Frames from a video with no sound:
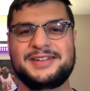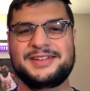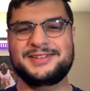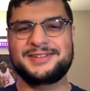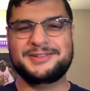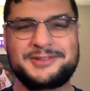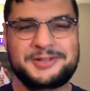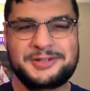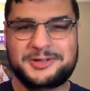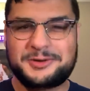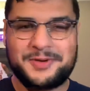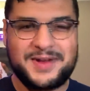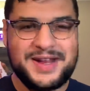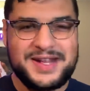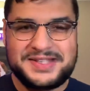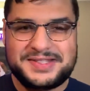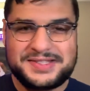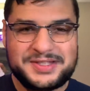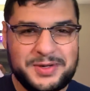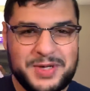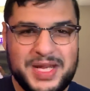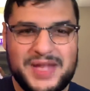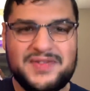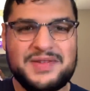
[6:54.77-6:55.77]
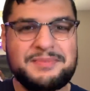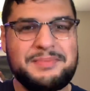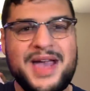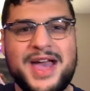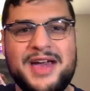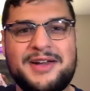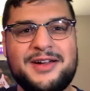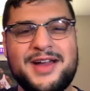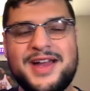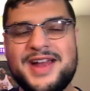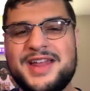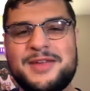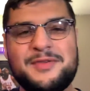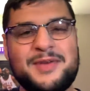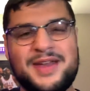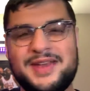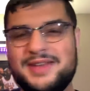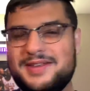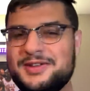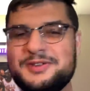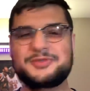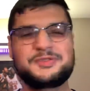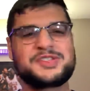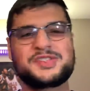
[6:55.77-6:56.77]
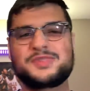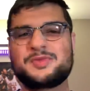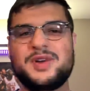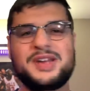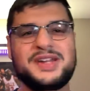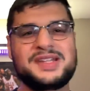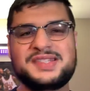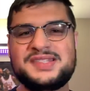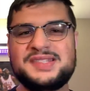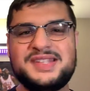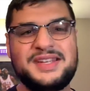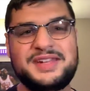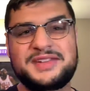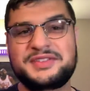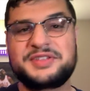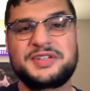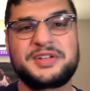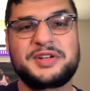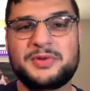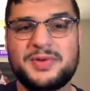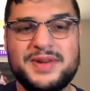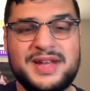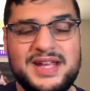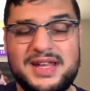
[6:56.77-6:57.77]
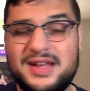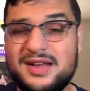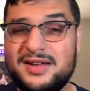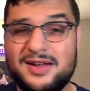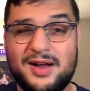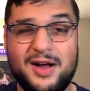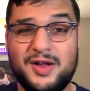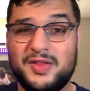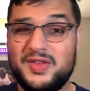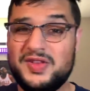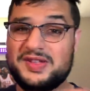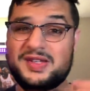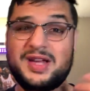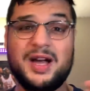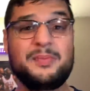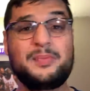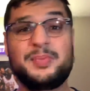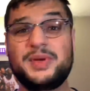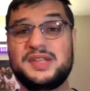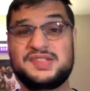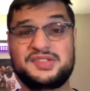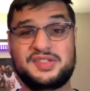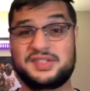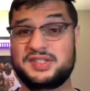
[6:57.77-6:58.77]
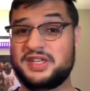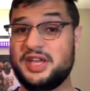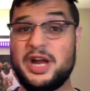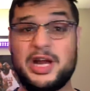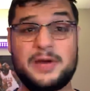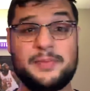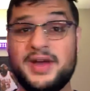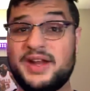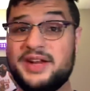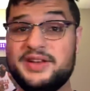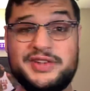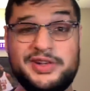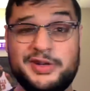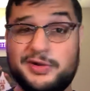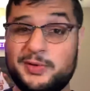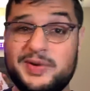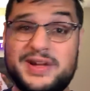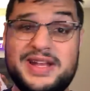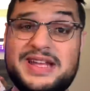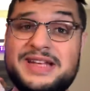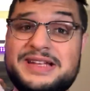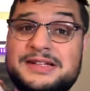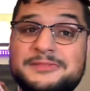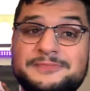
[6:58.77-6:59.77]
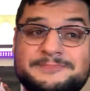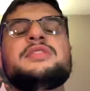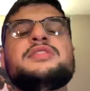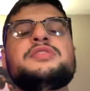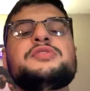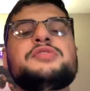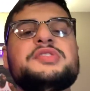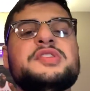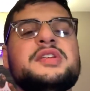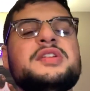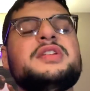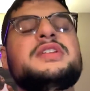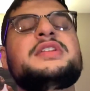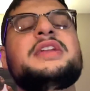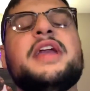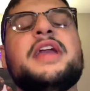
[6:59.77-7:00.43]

your grades don't even matter anyway. You just want to see a degree. All these companies just care about a degree. You're just going to